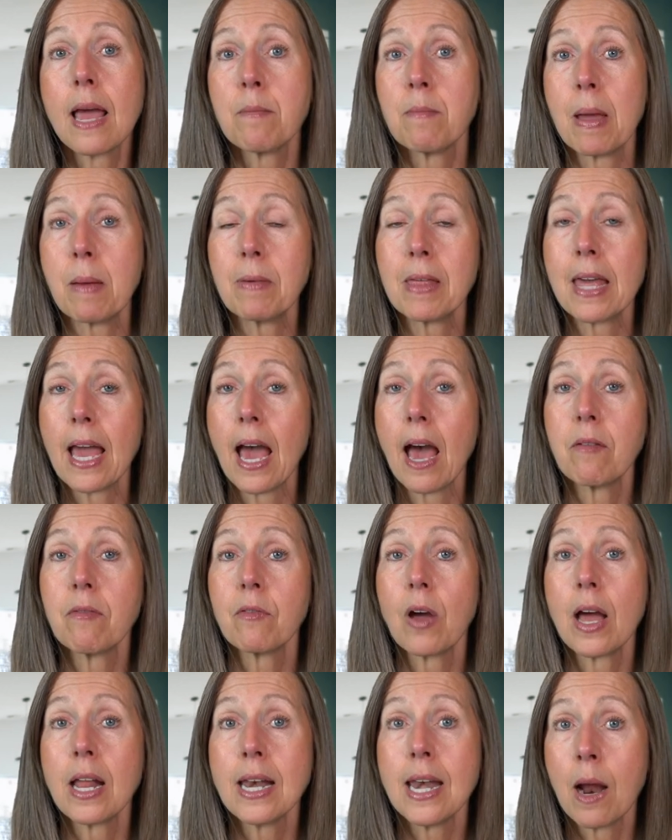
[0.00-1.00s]
maybe they have
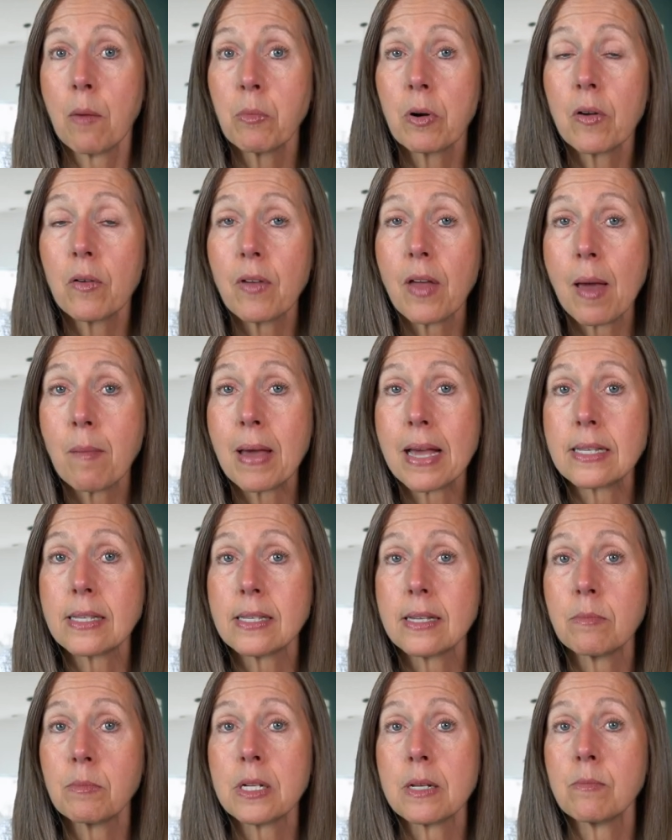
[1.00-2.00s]
a number of MS
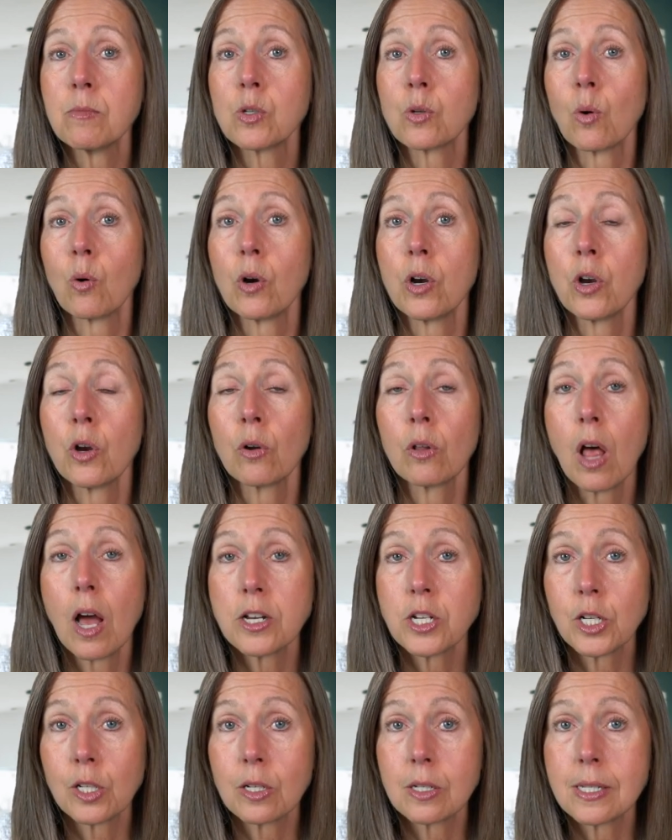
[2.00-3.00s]
symptoms or
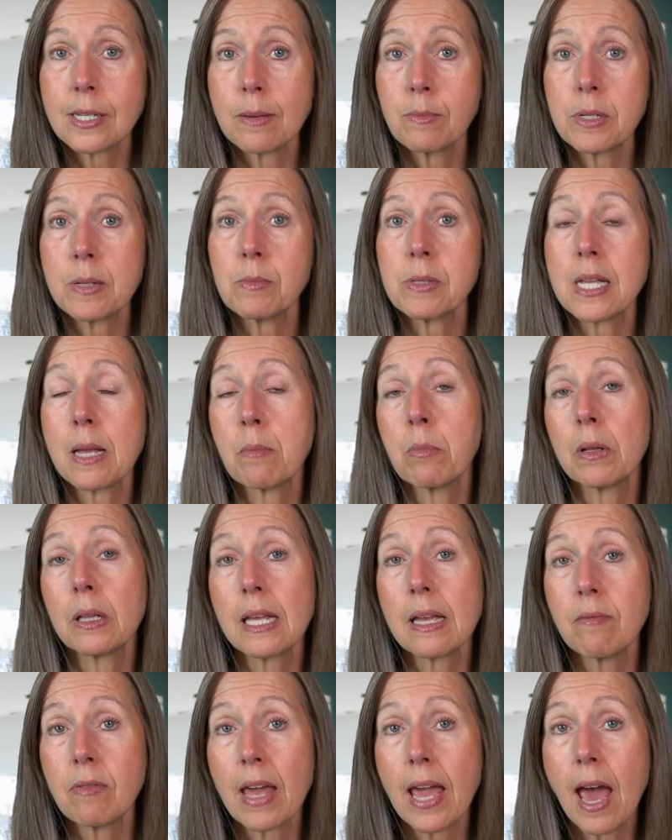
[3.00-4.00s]
neurological symptoms. They
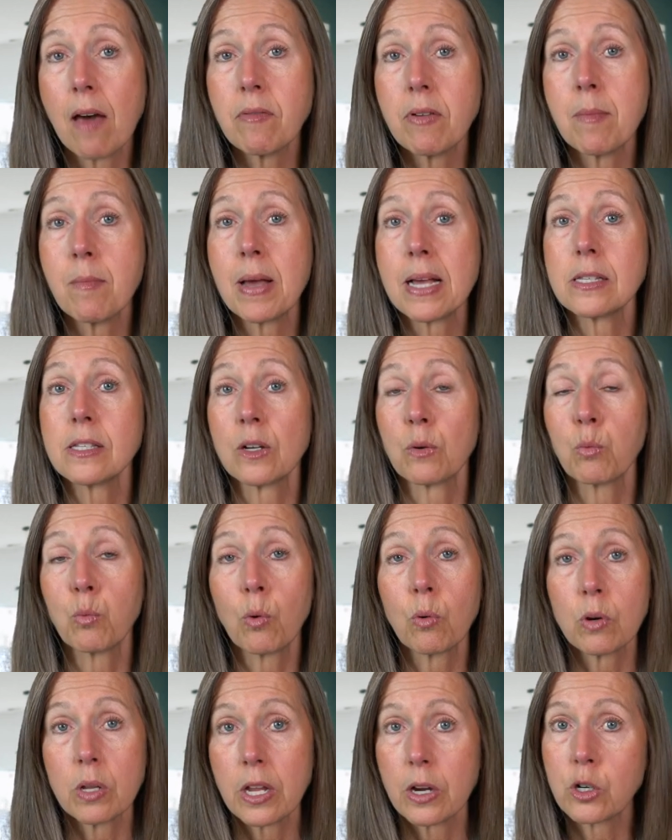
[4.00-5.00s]
believe they have MS.
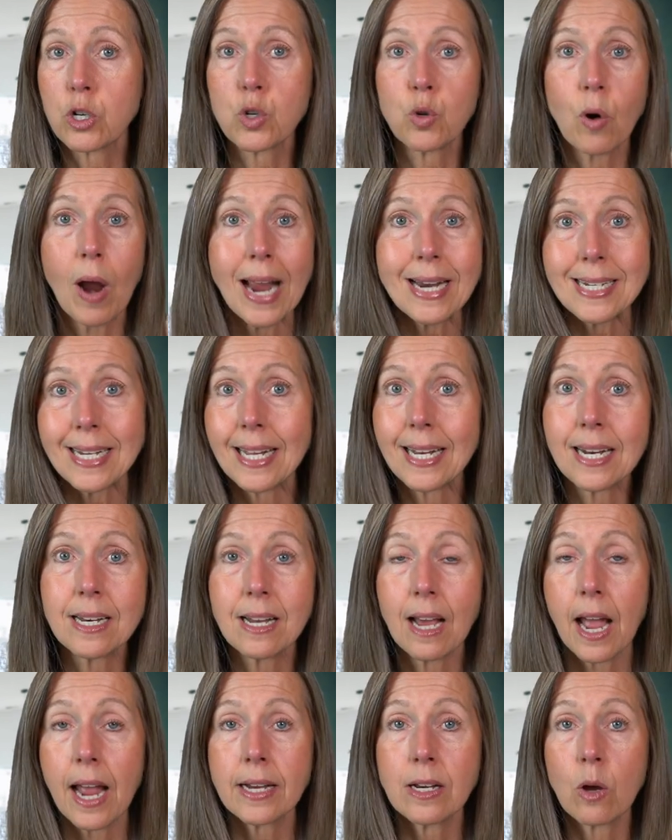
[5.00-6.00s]
They're trying to get a
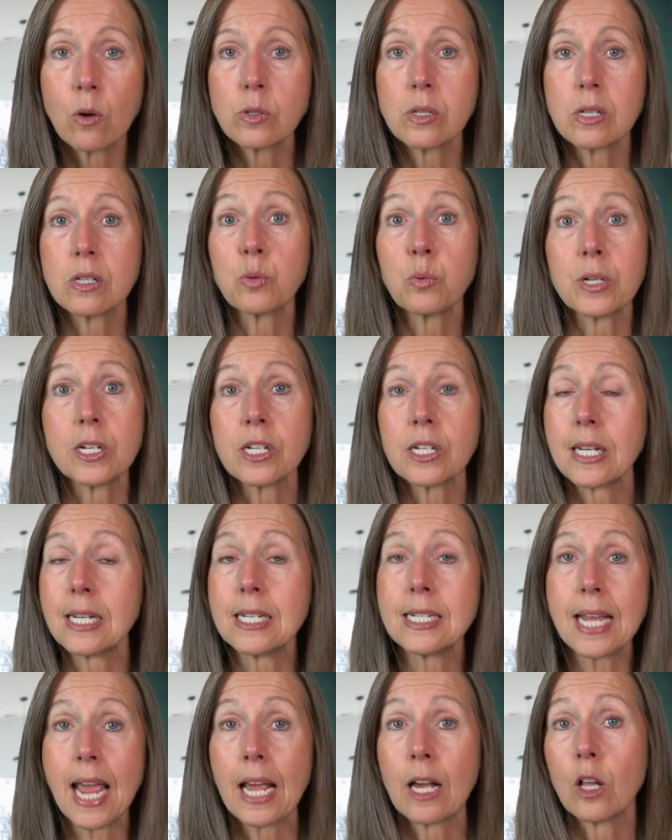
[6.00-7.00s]
diagnosis, which
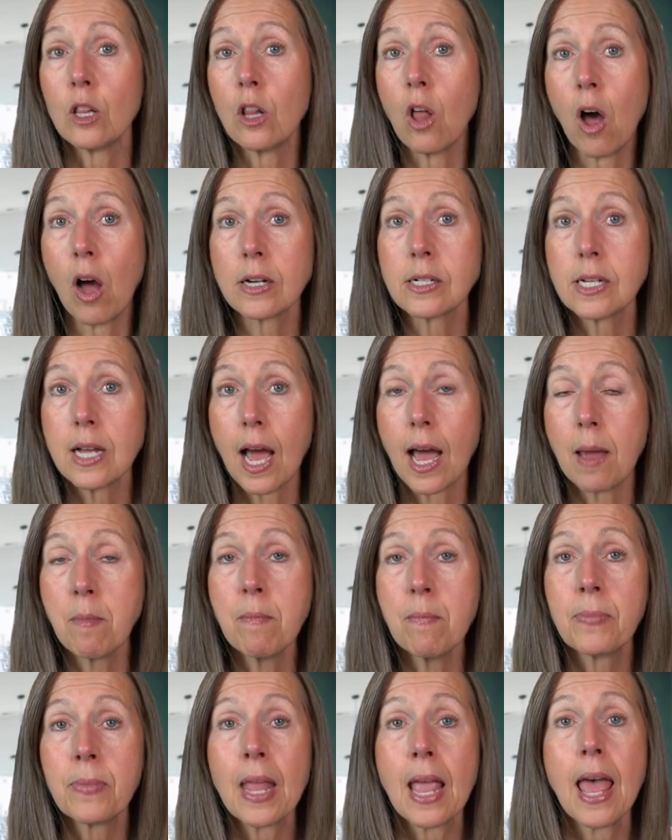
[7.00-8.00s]
can take a long
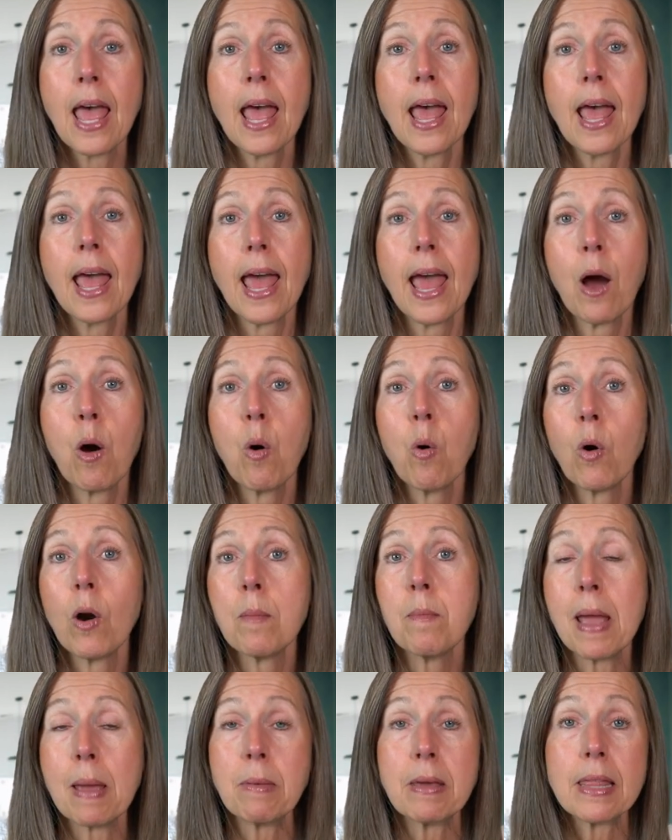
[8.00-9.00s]
time. Or
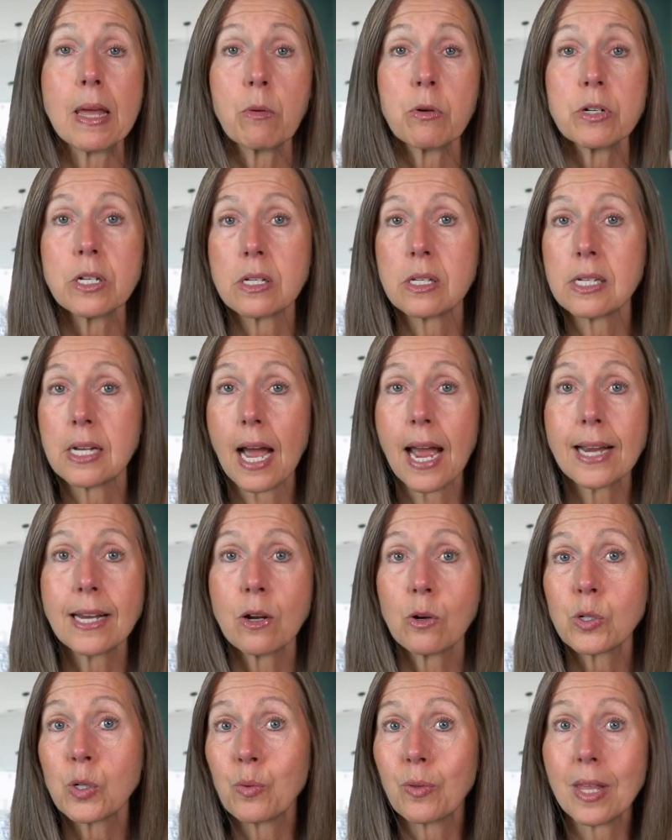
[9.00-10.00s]
maybe they were just
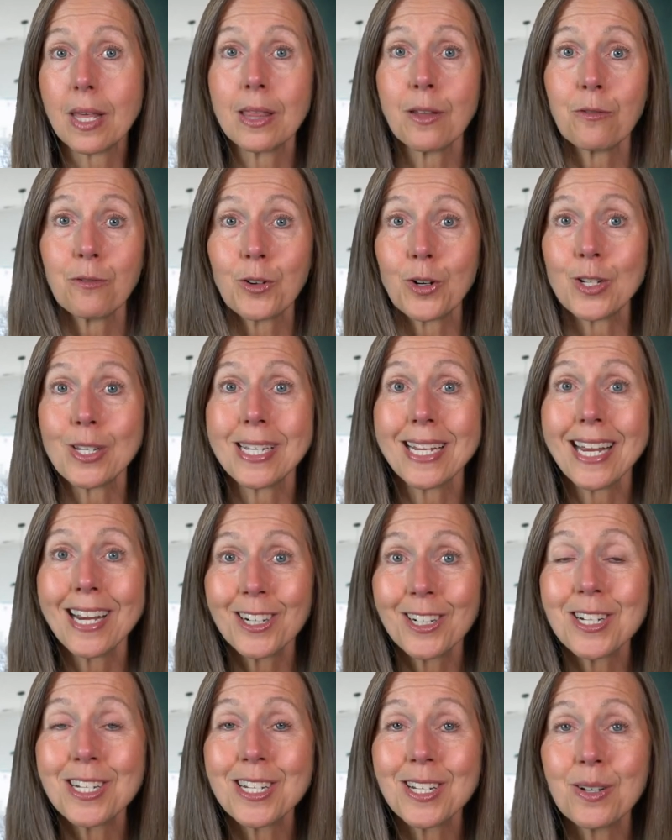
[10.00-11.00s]
diagnosed within the first
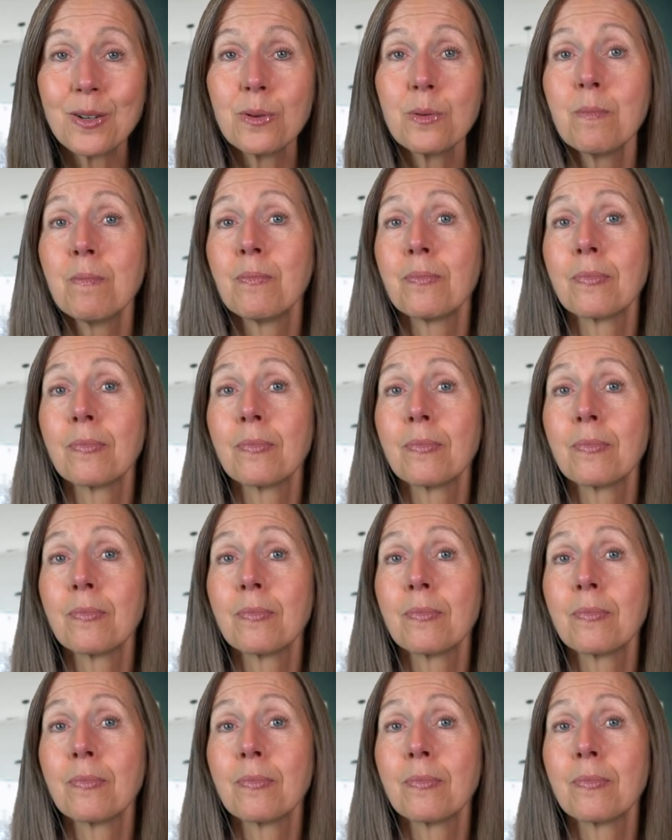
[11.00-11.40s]
year or two